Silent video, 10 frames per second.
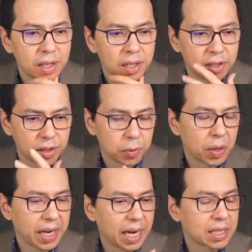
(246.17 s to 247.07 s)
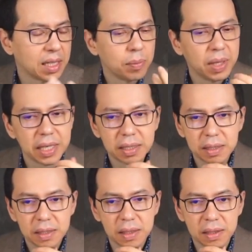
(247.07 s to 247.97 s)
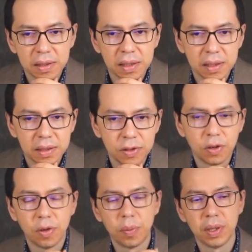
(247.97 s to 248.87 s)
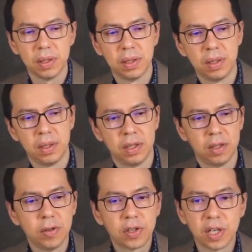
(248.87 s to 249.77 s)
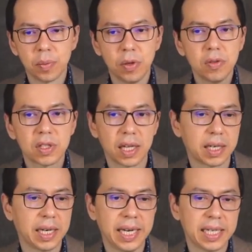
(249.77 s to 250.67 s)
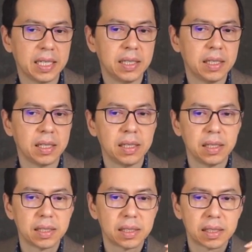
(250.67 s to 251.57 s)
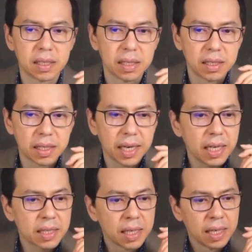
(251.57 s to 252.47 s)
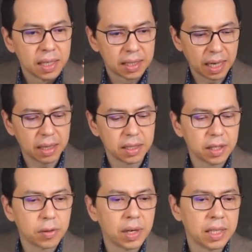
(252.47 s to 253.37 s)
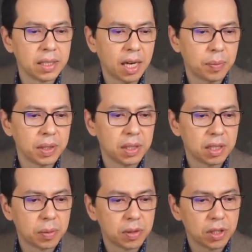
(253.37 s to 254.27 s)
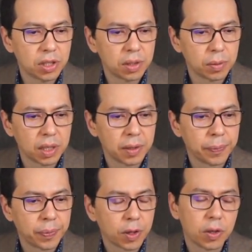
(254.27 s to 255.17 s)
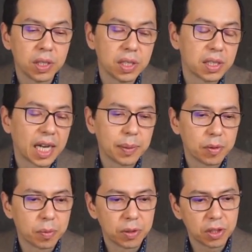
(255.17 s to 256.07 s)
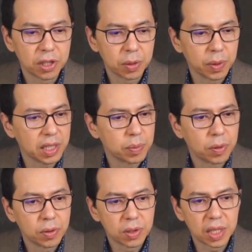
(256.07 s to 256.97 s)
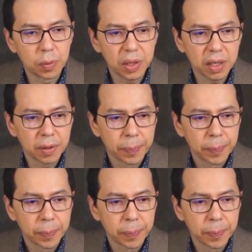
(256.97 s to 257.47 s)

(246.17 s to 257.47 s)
So if White actually makes normal looking moves like Karyakin did in this case, suddenly he could end up in this position or in this type of position where his pawns are weak.